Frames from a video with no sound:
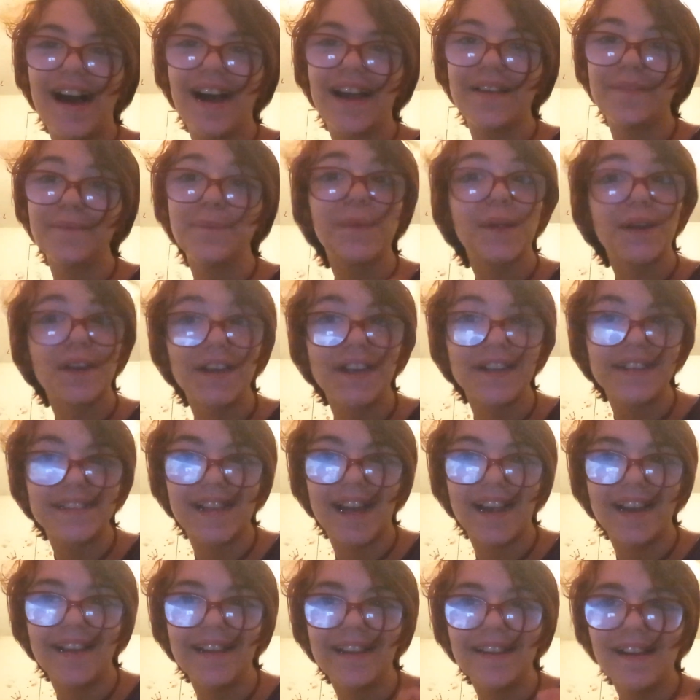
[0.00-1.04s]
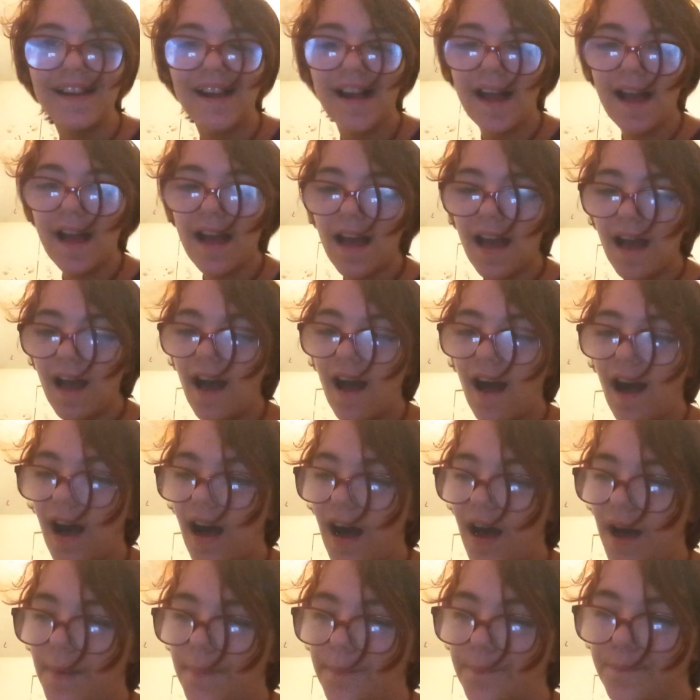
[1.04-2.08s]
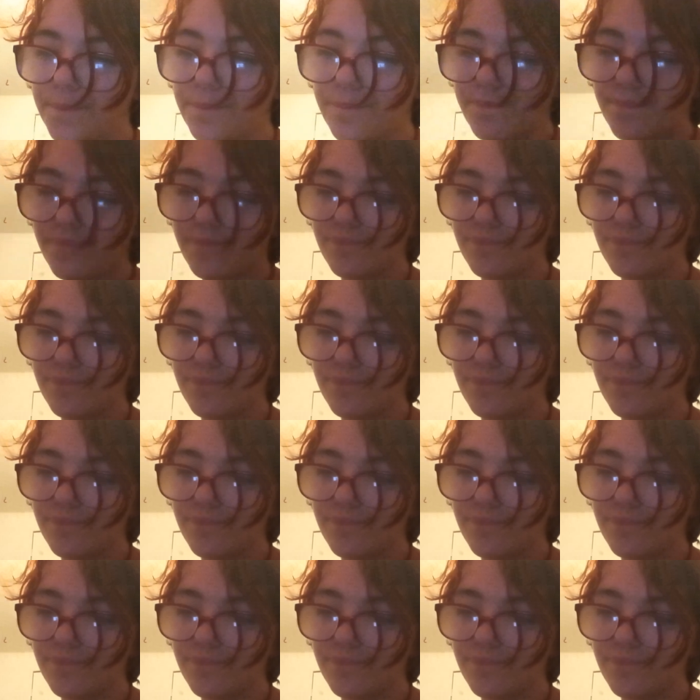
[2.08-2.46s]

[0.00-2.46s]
I'm very excited. Um.